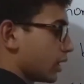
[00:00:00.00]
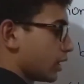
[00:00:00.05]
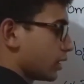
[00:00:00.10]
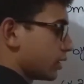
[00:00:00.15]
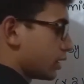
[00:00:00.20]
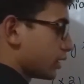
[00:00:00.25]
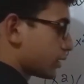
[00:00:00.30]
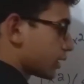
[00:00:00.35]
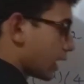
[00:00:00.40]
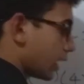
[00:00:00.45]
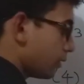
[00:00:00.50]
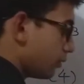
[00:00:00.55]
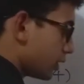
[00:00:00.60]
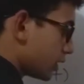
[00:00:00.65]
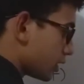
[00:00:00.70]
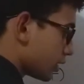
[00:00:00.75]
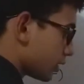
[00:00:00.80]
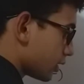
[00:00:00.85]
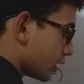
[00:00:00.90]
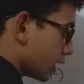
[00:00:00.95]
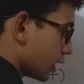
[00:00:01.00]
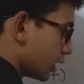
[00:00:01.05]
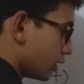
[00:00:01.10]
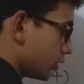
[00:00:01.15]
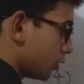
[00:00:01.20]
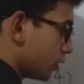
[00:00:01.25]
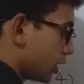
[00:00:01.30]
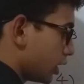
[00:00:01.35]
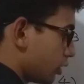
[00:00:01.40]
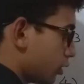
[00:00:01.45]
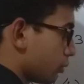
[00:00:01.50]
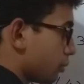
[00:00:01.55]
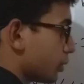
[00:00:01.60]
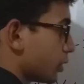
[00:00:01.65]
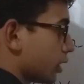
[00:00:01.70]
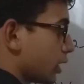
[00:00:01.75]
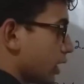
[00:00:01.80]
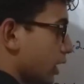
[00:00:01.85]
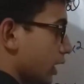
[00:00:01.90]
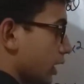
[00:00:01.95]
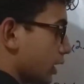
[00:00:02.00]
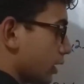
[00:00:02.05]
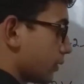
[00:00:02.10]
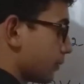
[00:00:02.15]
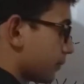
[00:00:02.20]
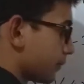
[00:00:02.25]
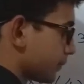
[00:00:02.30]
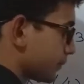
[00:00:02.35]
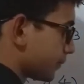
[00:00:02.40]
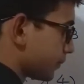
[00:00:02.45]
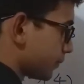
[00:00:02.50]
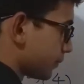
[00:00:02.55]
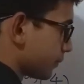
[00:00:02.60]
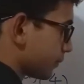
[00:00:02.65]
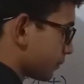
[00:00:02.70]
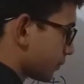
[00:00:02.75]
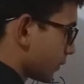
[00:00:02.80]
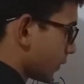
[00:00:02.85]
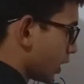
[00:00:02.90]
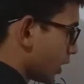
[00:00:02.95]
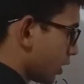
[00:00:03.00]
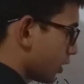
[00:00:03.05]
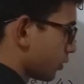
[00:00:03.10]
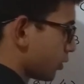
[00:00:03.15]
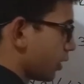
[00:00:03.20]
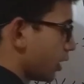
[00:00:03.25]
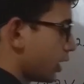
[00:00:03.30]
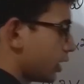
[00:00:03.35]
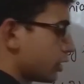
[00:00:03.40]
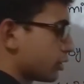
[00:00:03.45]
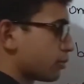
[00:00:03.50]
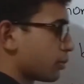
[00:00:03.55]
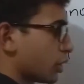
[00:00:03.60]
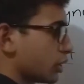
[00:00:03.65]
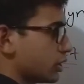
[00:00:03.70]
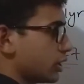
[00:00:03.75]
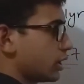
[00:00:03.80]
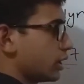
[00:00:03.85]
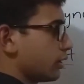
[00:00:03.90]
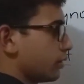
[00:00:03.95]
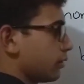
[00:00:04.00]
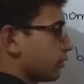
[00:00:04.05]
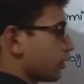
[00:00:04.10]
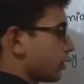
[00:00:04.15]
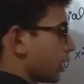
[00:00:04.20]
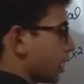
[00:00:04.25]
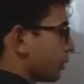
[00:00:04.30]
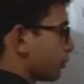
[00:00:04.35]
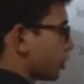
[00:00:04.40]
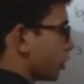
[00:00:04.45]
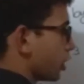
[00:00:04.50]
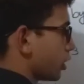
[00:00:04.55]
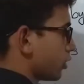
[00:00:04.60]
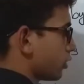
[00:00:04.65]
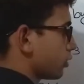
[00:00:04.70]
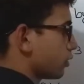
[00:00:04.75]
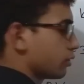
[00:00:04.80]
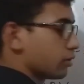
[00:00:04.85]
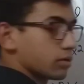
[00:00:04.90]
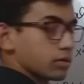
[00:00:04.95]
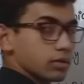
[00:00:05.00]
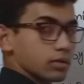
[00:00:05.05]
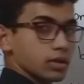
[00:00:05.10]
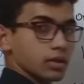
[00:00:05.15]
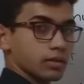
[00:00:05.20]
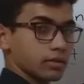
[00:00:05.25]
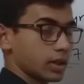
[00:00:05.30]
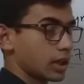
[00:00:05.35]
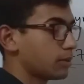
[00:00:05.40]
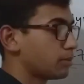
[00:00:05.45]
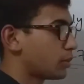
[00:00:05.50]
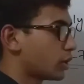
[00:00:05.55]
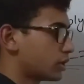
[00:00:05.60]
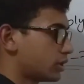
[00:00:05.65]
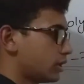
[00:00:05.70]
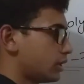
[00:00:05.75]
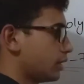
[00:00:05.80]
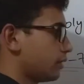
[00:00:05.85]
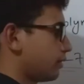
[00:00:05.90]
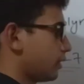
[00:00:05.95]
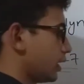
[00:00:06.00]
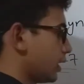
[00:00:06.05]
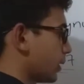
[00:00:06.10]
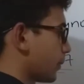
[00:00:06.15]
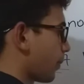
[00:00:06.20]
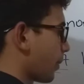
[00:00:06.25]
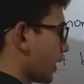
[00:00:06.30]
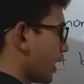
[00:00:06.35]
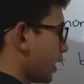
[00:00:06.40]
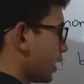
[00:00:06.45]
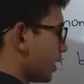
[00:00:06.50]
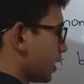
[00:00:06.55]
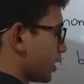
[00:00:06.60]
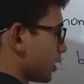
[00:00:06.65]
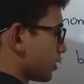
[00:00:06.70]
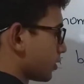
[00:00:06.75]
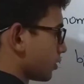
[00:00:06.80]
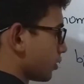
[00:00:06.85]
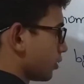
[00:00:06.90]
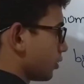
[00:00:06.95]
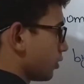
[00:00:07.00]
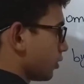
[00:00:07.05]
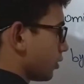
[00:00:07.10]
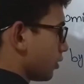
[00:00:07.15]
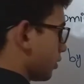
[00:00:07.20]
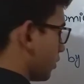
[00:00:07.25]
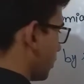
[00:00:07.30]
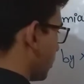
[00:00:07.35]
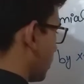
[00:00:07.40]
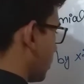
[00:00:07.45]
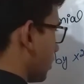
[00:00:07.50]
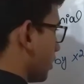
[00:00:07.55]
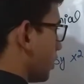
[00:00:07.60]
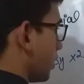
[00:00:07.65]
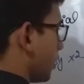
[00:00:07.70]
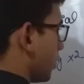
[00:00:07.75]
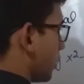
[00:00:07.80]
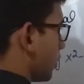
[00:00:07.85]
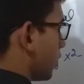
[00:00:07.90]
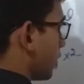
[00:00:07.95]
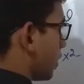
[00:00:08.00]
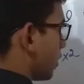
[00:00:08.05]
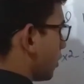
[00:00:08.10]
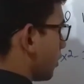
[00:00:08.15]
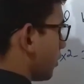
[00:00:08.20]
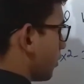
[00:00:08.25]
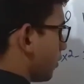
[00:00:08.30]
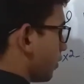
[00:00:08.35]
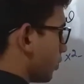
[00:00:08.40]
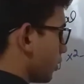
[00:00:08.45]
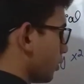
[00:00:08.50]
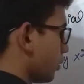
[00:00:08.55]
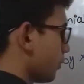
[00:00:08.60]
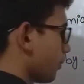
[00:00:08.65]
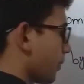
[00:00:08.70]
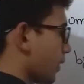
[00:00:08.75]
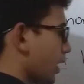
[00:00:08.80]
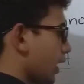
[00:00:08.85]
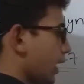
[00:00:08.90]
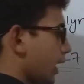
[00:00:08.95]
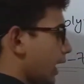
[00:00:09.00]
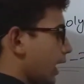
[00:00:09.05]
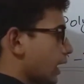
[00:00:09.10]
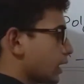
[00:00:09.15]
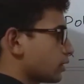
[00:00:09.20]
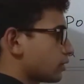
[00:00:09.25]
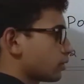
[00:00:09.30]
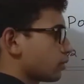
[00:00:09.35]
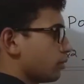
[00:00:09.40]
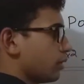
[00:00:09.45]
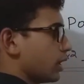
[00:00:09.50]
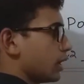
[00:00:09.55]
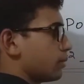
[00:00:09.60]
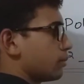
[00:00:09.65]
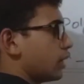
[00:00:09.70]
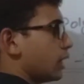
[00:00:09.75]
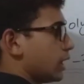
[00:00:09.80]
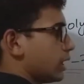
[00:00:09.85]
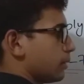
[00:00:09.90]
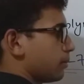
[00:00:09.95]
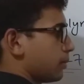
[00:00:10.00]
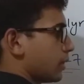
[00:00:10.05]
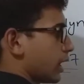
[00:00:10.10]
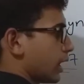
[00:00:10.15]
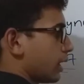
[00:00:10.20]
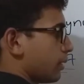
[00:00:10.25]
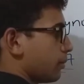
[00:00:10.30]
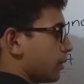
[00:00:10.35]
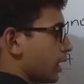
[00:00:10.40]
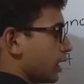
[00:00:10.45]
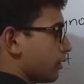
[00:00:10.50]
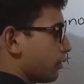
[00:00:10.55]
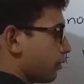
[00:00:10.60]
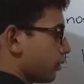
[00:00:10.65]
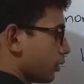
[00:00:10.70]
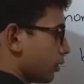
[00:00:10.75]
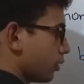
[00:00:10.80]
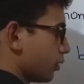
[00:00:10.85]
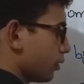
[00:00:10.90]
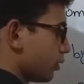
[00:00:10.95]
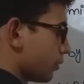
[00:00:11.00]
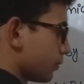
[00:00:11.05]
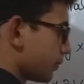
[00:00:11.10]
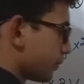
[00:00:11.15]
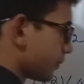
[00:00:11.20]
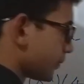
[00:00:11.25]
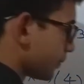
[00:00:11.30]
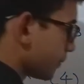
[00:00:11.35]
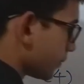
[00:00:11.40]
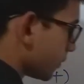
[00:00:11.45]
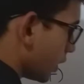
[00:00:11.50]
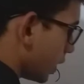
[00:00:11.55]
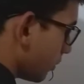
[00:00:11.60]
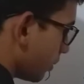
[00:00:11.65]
the sign which is here you need to put here. So here is positive, I'm going to write positive here. So 4x square multiplied by 4, it